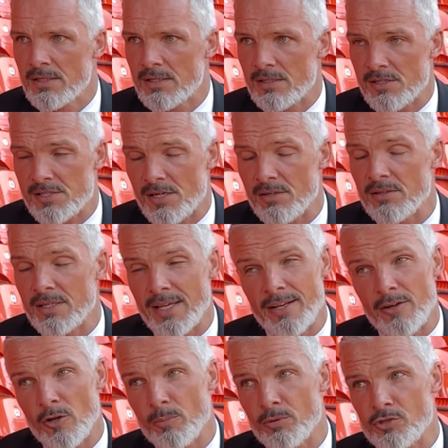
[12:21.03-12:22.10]
He'll certainly get
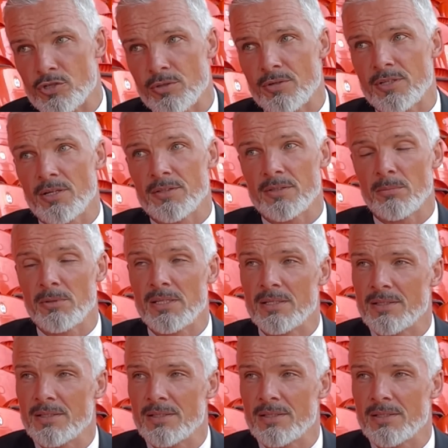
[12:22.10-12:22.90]
an opportunity under me,